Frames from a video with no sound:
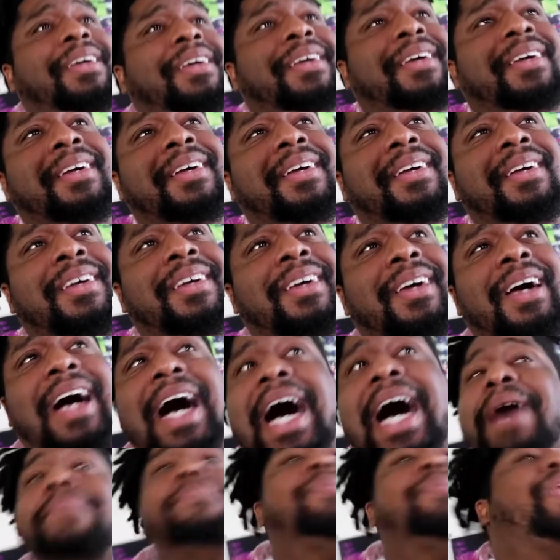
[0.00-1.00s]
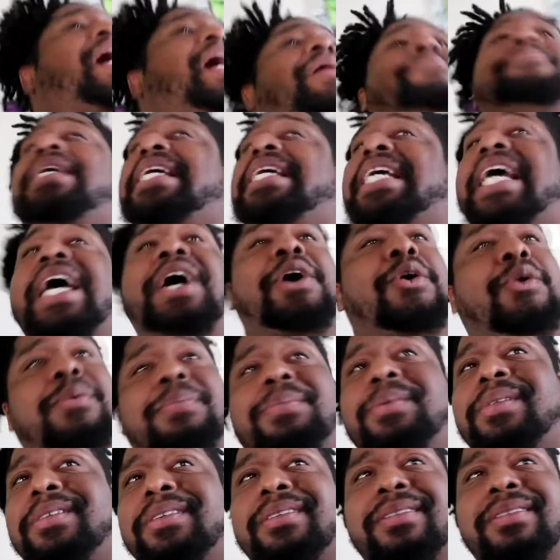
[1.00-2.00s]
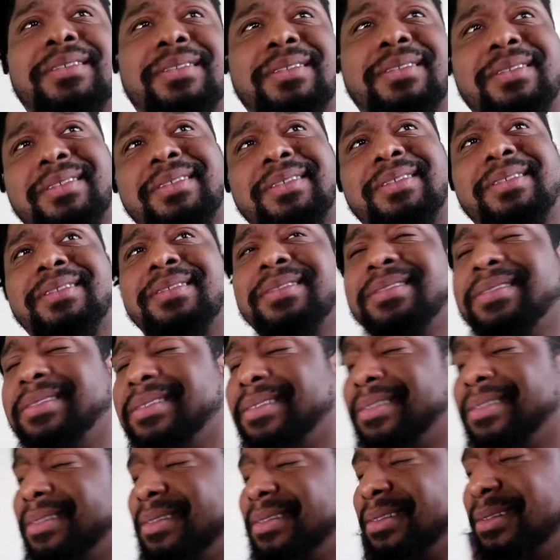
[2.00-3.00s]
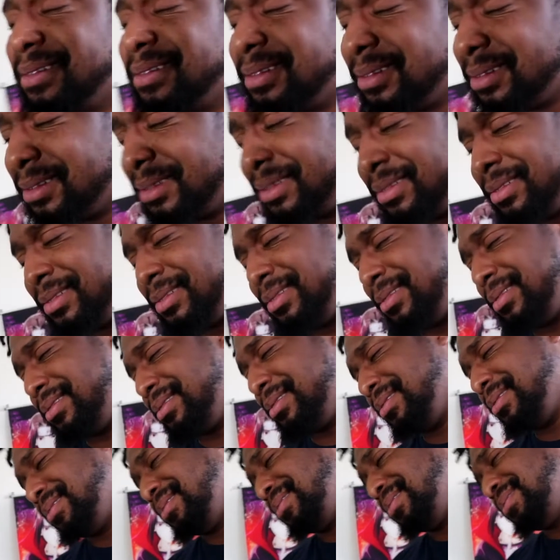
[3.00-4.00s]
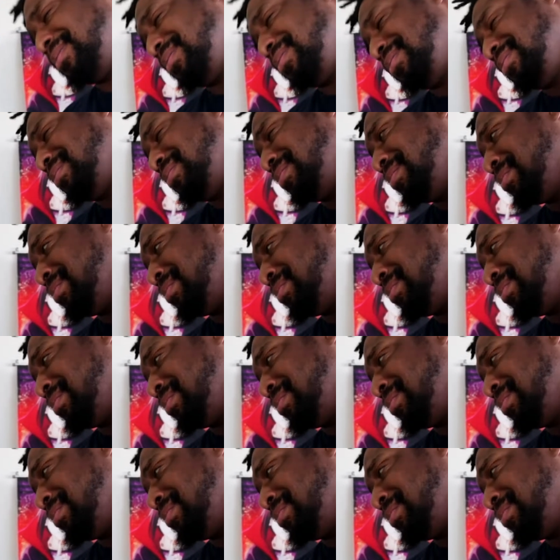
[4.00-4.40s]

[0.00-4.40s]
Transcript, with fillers: I mean, this is a but only if you want them. Two years. Damn. Two years. That's all.